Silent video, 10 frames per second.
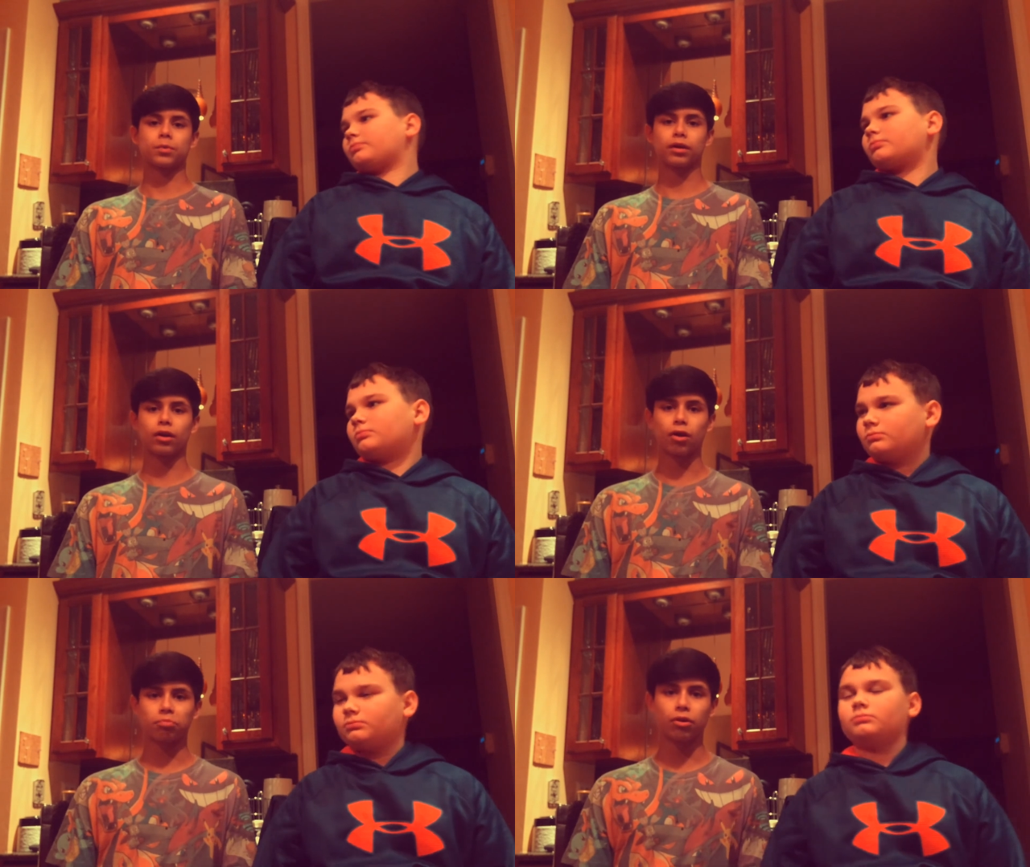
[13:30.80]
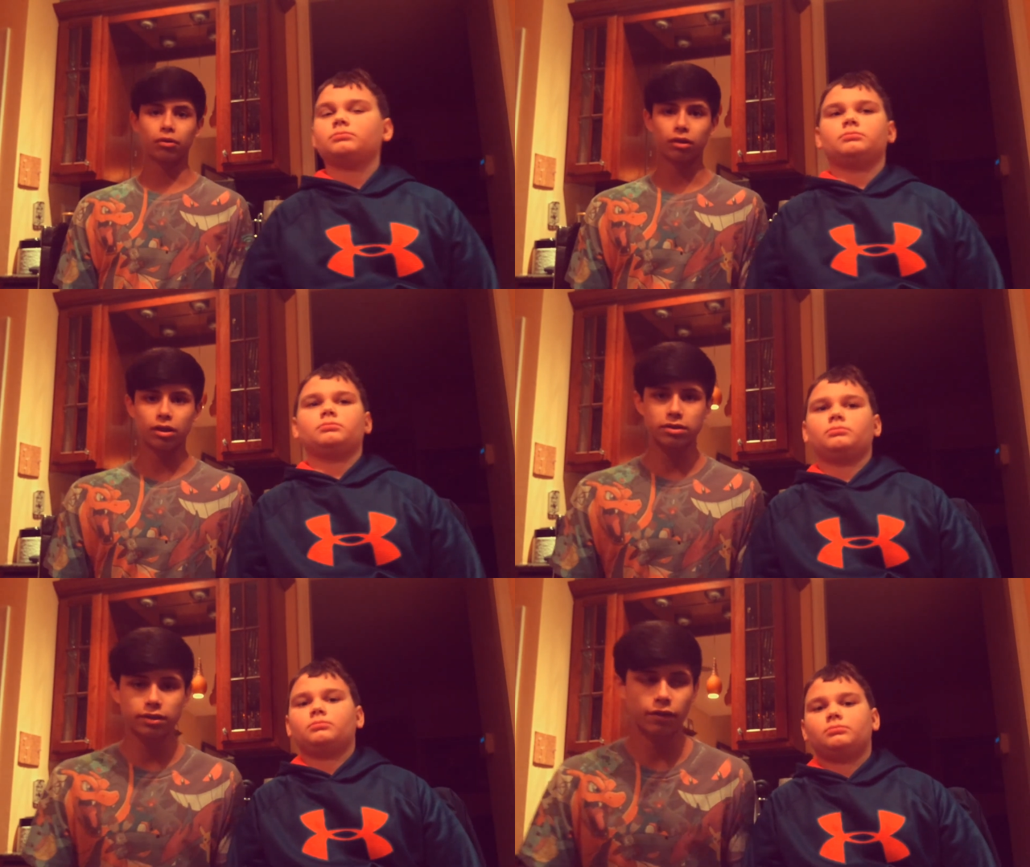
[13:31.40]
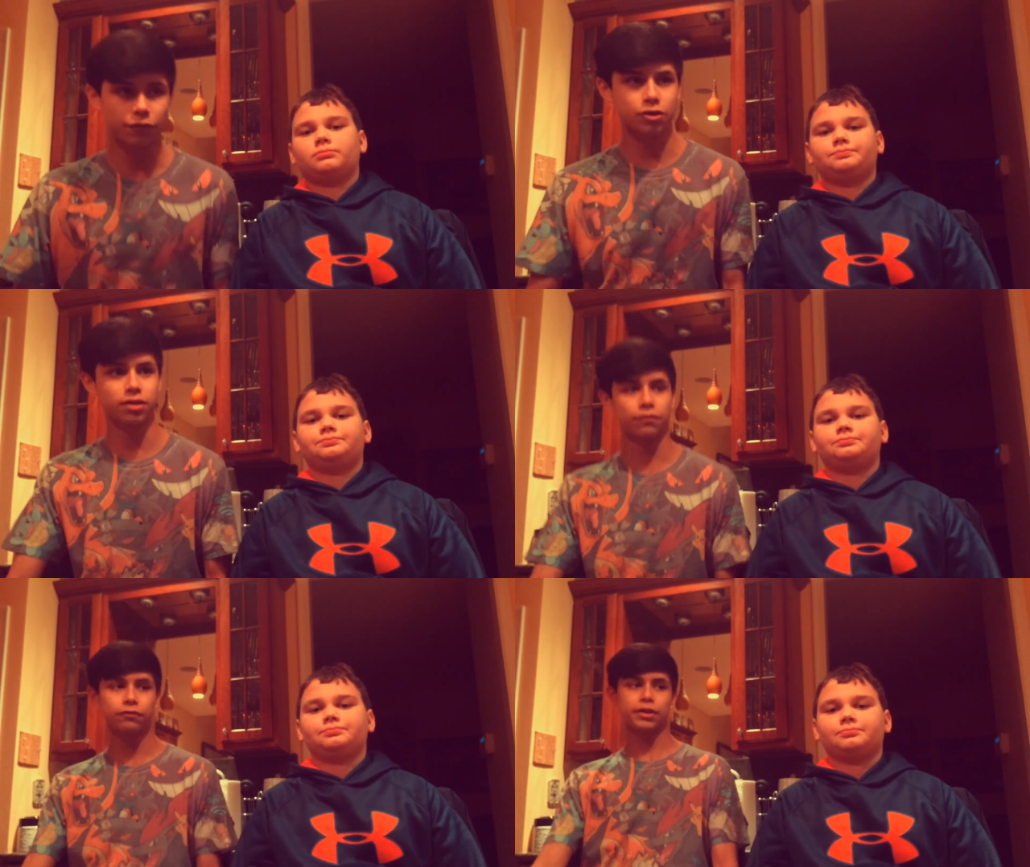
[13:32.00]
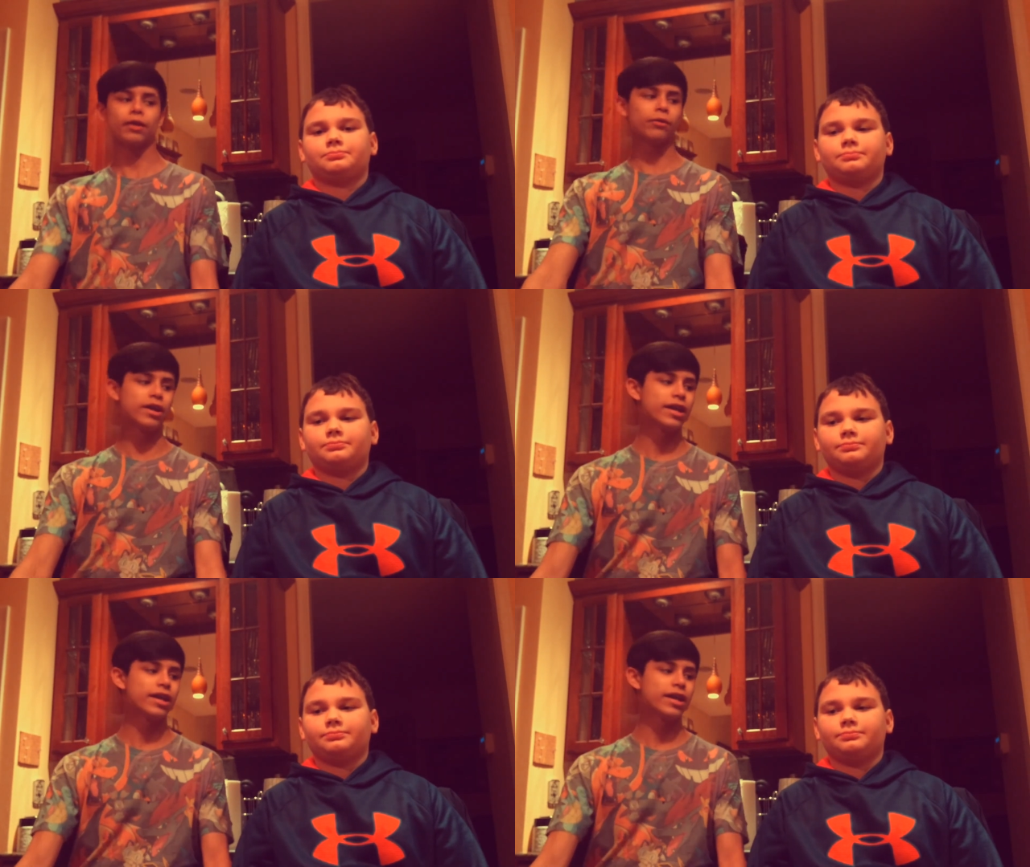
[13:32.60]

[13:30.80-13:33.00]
Speaker 1: we're going to go upload it, his first ever video.